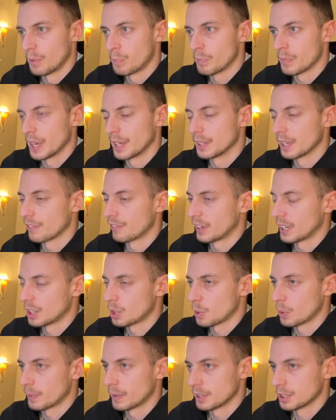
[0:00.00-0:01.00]
And I think
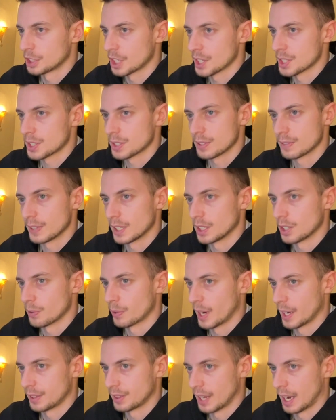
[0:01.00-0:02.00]
you're just in the
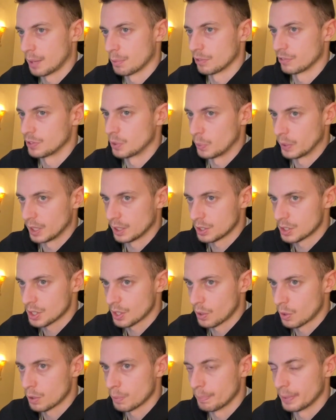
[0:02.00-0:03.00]
right time of doing
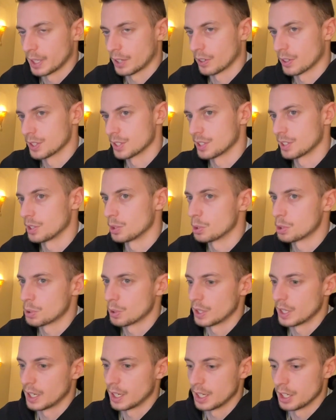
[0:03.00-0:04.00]
so, because
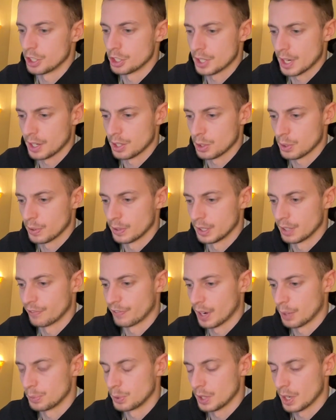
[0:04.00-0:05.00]
usually in January,
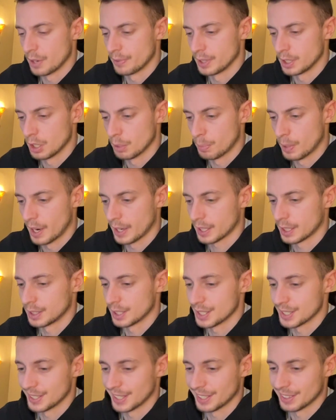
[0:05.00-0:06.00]
February, the market
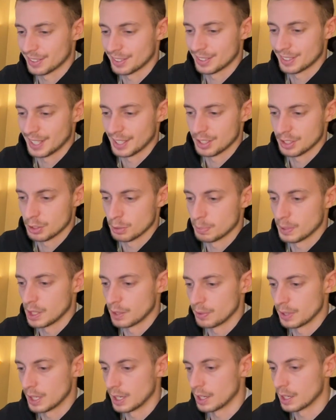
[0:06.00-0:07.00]
tends to be
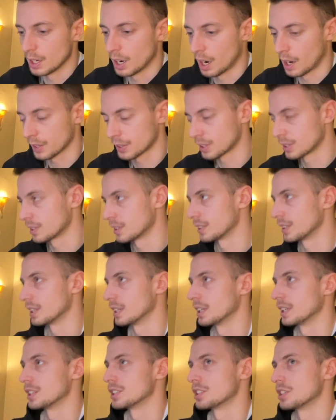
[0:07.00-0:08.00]
really hot.
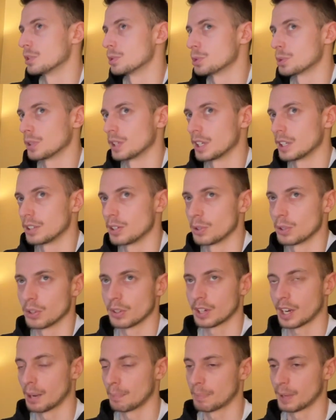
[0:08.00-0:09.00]
It's usually,
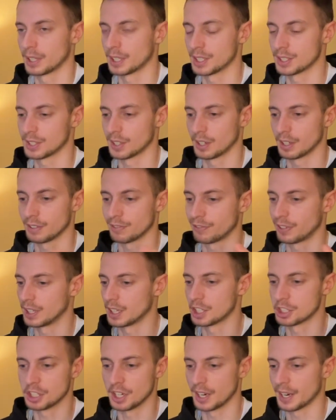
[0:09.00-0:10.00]
companies are
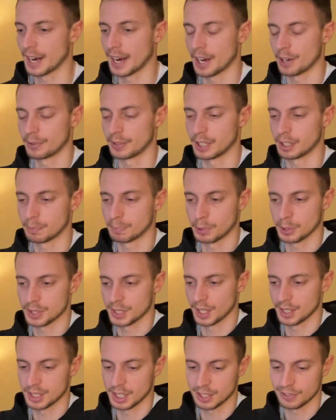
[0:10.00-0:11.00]
finished their hiring
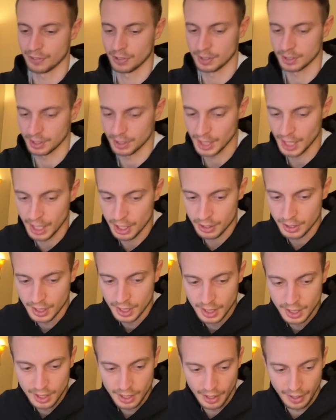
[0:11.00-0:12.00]
processes for the year.
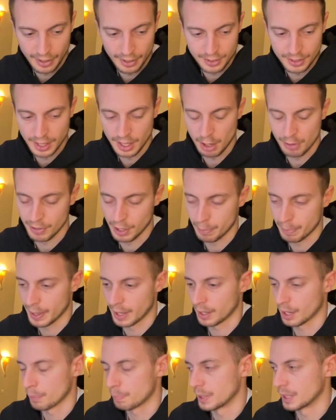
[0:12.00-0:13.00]
They are wrapping
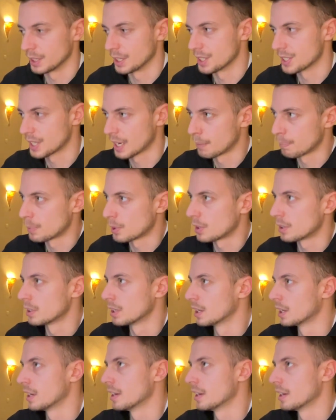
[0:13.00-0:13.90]
up in December.